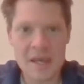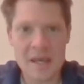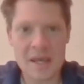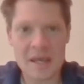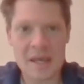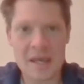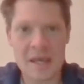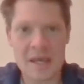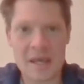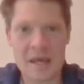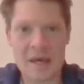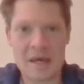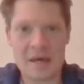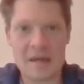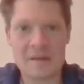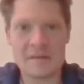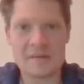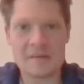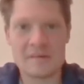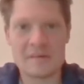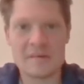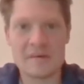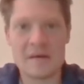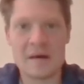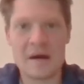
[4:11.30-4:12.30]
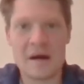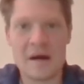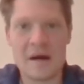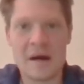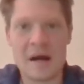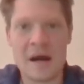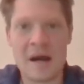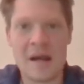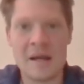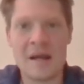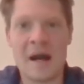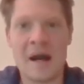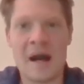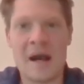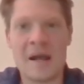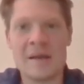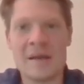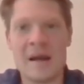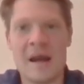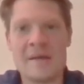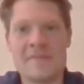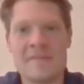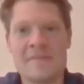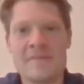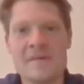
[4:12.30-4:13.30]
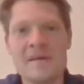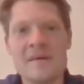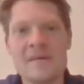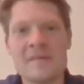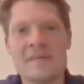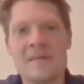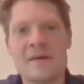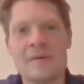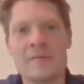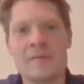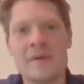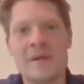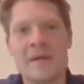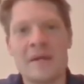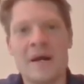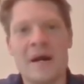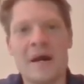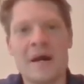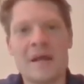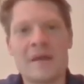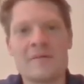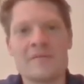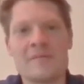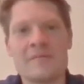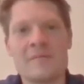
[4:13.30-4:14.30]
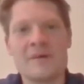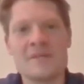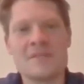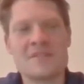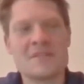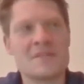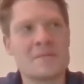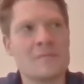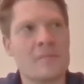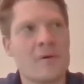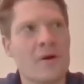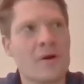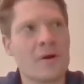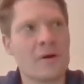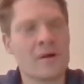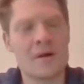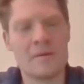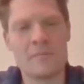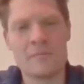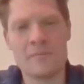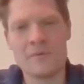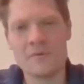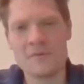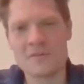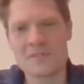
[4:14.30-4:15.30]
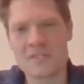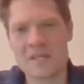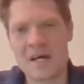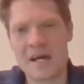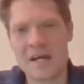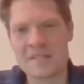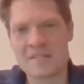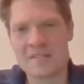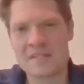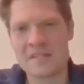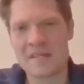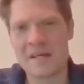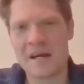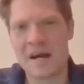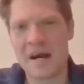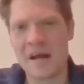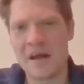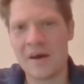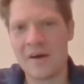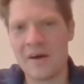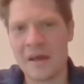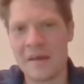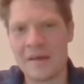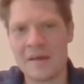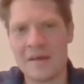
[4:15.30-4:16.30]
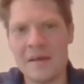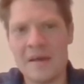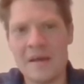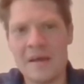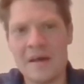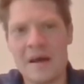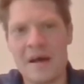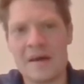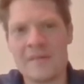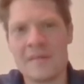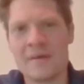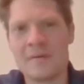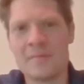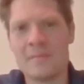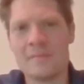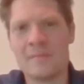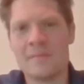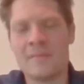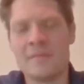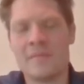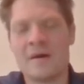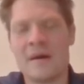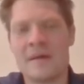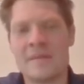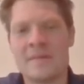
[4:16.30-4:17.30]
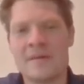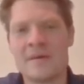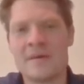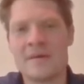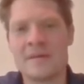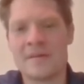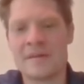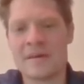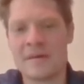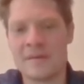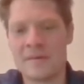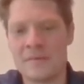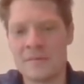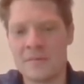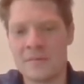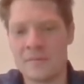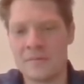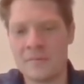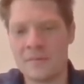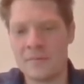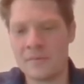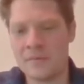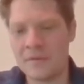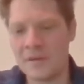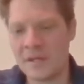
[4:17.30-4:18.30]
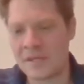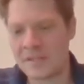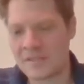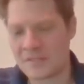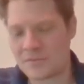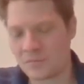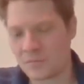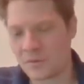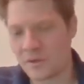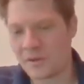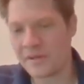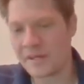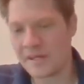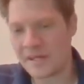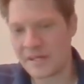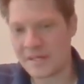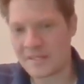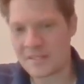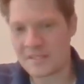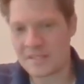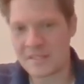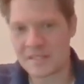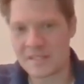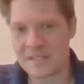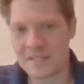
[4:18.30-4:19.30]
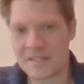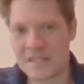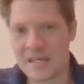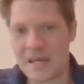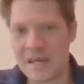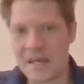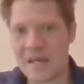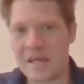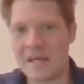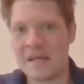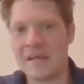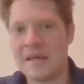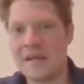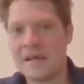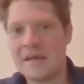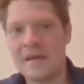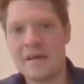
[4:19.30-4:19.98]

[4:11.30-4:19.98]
and I think that we kind of missed the mark on both sides of the aisle. I think I think that it's really easy to say,